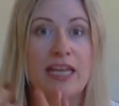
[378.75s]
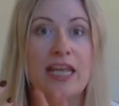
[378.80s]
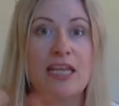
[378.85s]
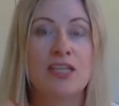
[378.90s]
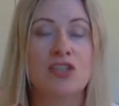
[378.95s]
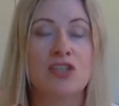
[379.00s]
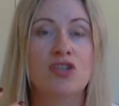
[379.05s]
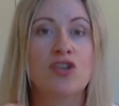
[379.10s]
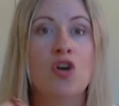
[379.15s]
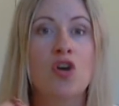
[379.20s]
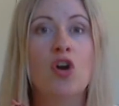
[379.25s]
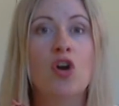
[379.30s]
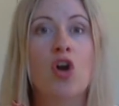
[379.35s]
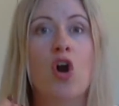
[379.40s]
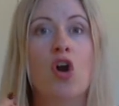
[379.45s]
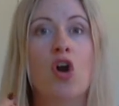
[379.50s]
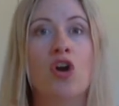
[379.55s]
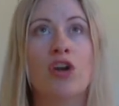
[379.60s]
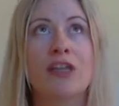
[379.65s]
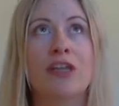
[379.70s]
is not
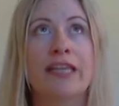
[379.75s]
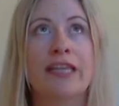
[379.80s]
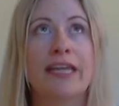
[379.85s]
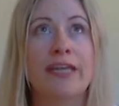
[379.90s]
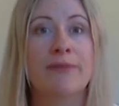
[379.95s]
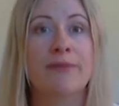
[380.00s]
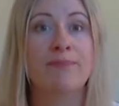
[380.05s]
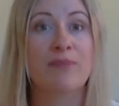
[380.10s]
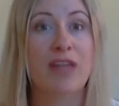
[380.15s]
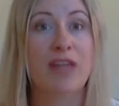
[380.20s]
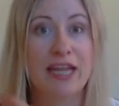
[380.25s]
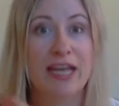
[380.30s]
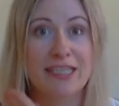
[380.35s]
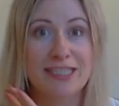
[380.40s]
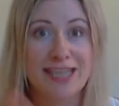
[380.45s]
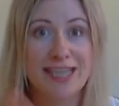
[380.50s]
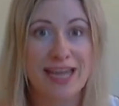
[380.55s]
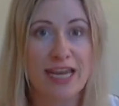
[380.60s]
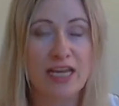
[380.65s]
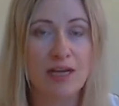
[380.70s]
only
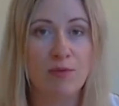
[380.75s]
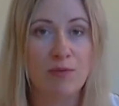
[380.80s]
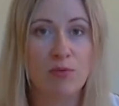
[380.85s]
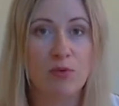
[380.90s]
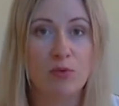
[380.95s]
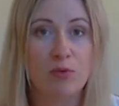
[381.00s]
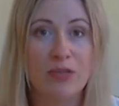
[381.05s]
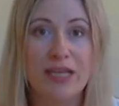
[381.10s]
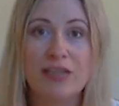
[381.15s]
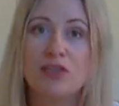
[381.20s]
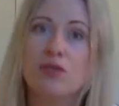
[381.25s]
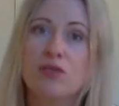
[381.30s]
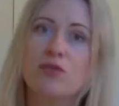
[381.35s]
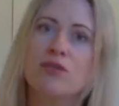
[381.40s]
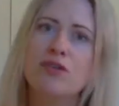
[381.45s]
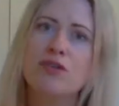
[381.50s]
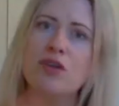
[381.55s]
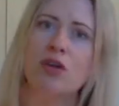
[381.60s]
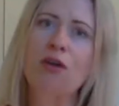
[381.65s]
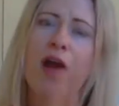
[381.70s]
attainable, it's
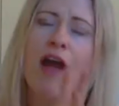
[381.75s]
also